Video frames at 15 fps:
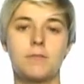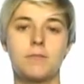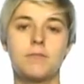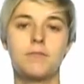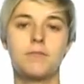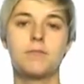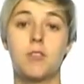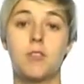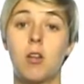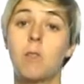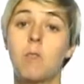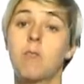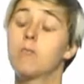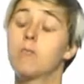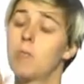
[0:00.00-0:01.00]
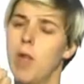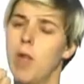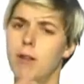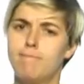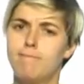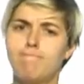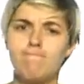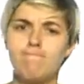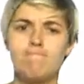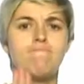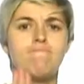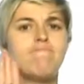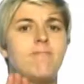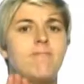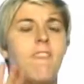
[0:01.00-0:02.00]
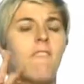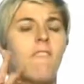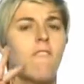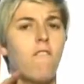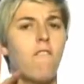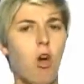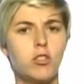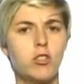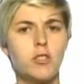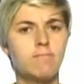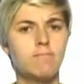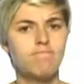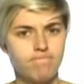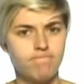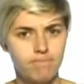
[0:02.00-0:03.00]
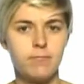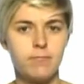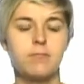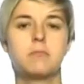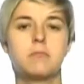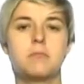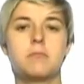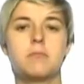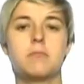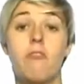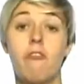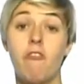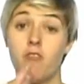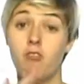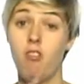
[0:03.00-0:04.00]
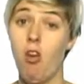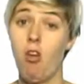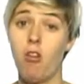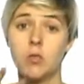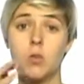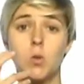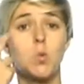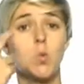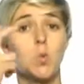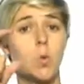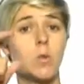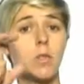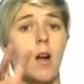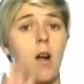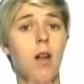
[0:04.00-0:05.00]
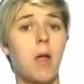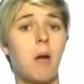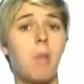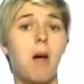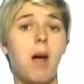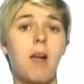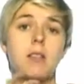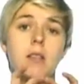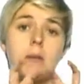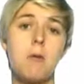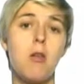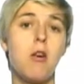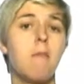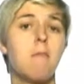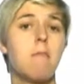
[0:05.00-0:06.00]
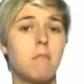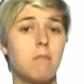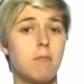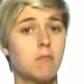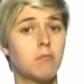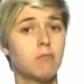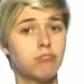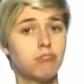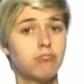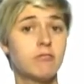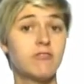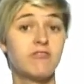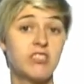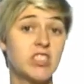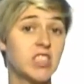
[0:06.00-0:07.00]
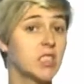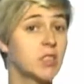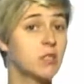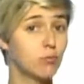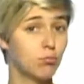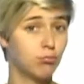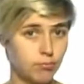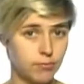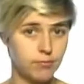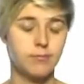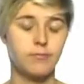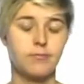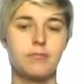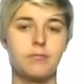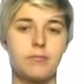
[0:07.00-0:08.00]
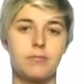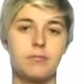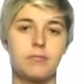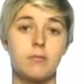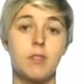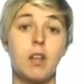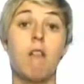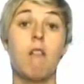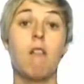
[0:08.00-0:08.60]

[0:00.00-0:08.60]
Now the interpreters training programs. Here is the situation in France. There are 300 interpreters who are now certified.